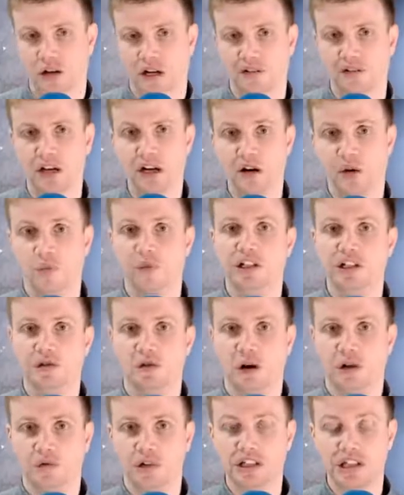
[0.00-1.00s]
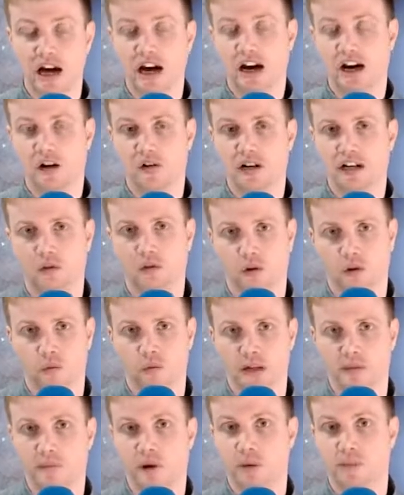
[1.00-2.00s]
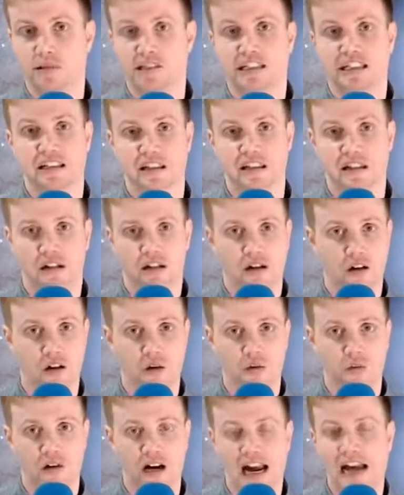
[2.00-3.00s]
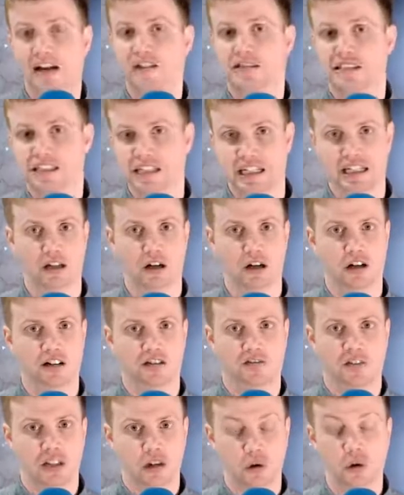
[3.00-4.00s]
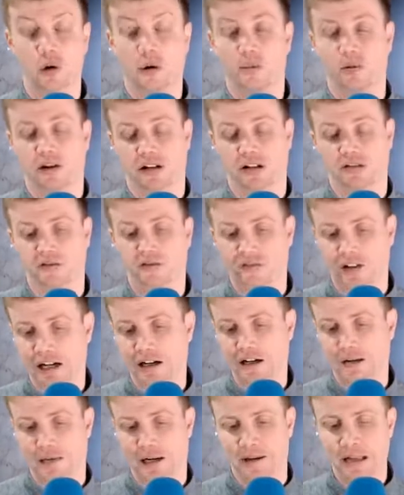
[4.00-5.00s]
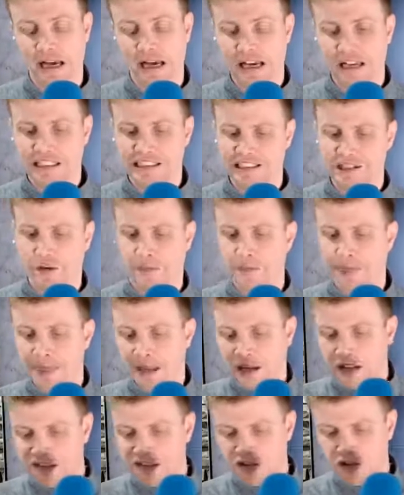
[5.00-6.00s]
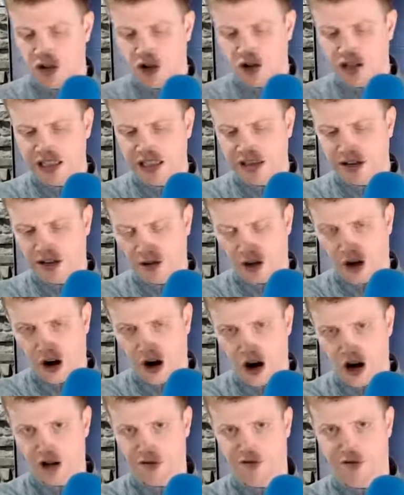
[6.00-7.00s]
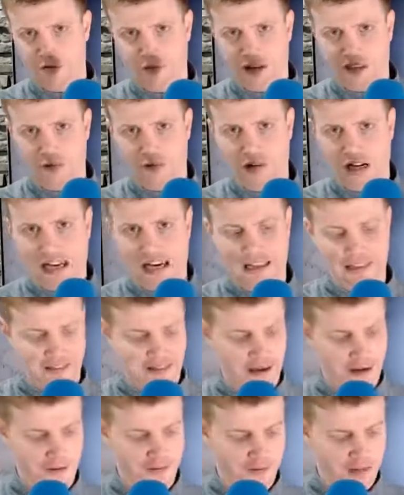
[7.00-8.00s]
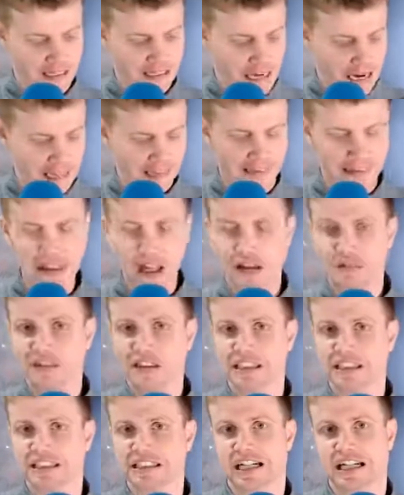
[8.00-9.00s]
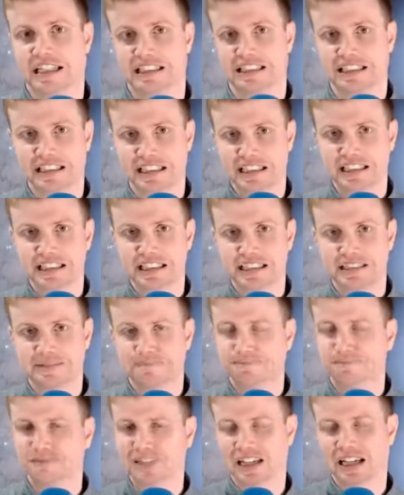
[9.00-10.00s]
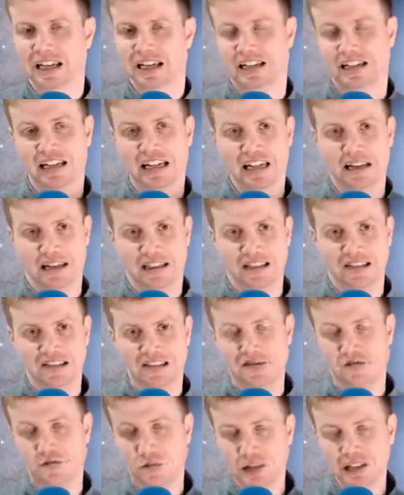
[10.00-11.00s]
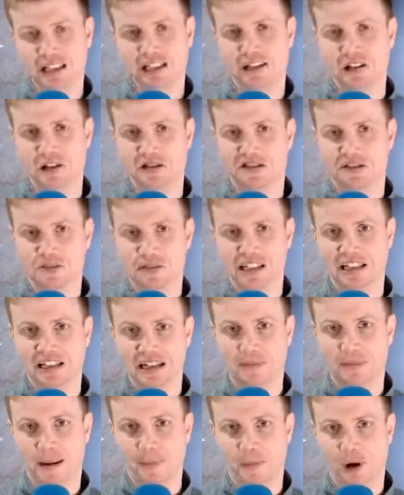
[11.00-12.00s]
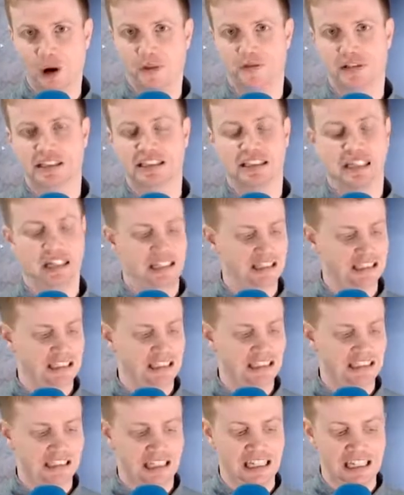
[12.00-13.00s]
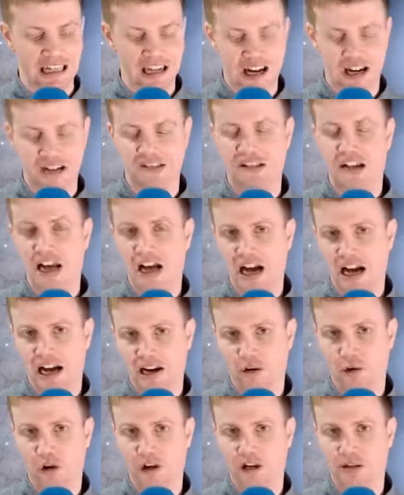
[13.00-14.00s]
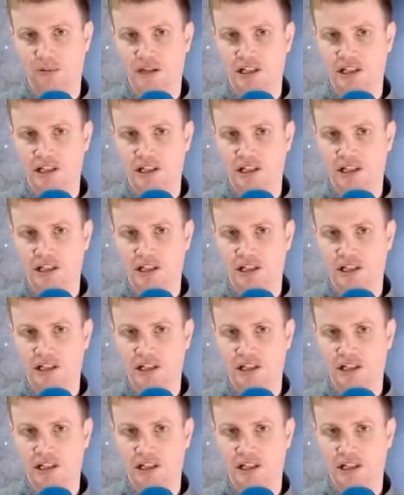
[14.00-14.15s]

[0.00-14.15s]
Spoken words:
drive when you are retiring or repurposing the hardware outside of the corporate environment. So starting off with what I love, I love the size. This is really close to being like my perfect size. It's a nice high quality